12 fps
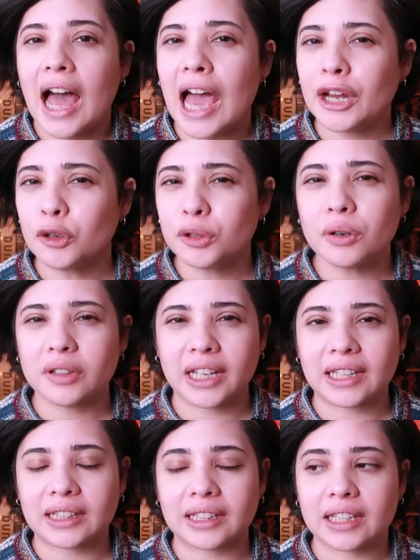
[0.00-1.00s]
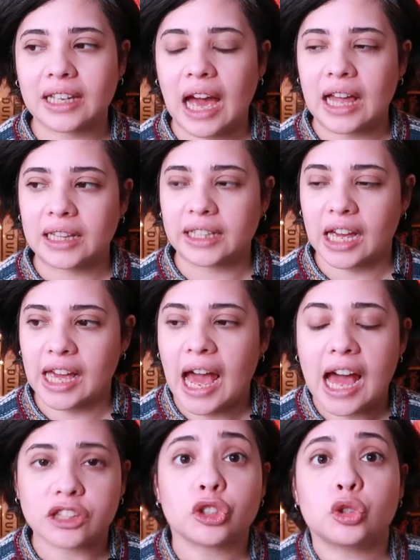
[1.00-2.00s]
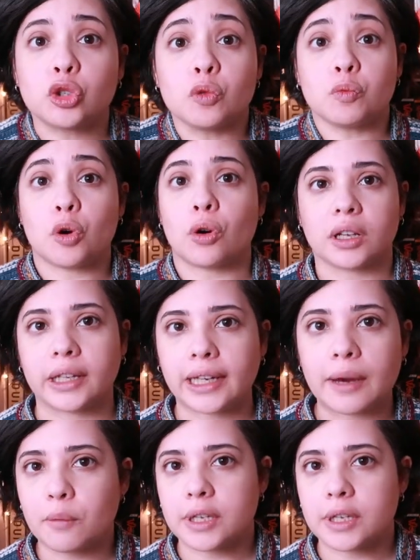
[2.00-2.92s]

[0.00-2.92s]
I don't know, like I had to do more, like I